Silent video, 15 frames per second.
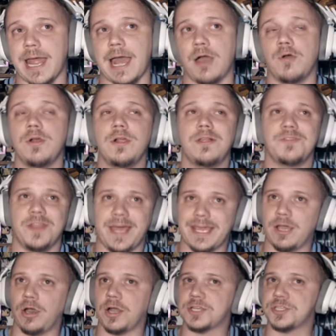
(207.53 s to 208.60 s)
Now, the
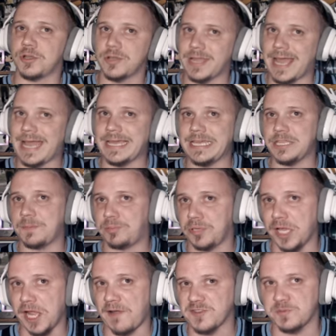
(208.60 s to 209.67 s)
Nighthawks are not in the
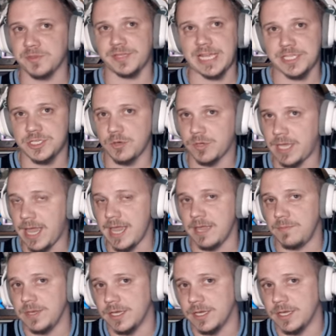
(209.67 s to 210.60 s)
playoffs, but that's okay